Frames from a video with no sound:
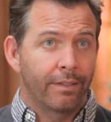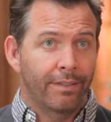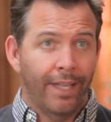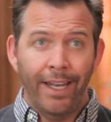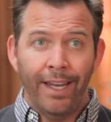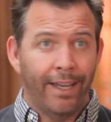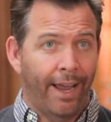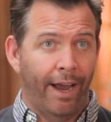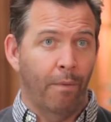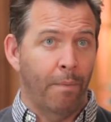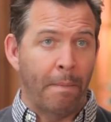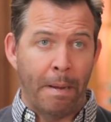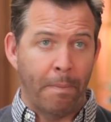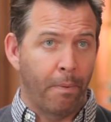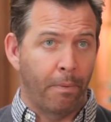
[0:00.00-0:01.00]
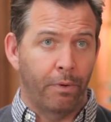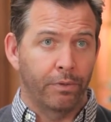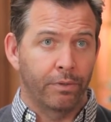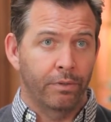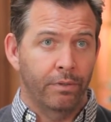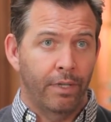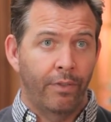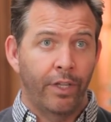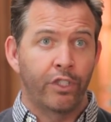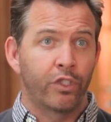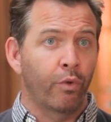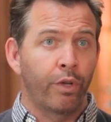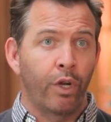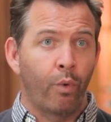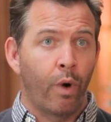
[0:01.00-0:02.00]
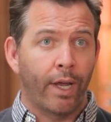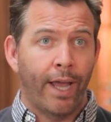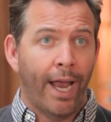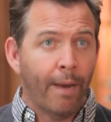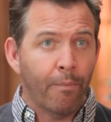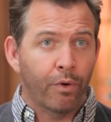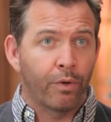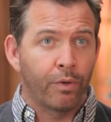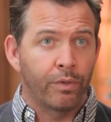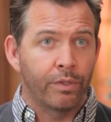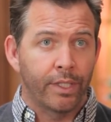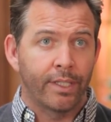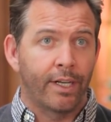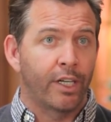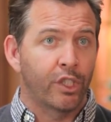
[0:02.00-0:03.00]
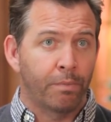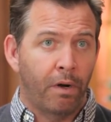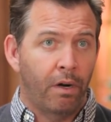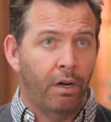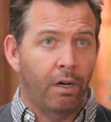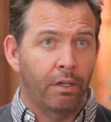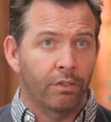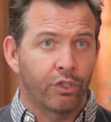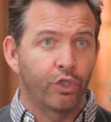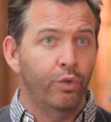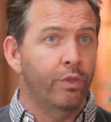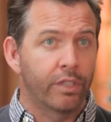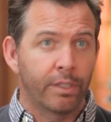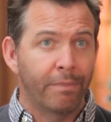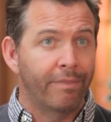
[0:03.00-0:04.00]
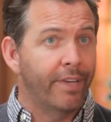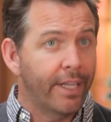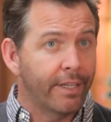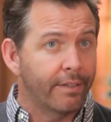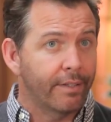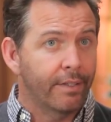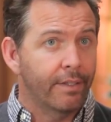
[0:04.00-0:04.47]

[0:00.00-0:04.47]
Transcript: They didn't care about my proposal, and they certainly don't want camera crews at the Taj Mahal shooting some event.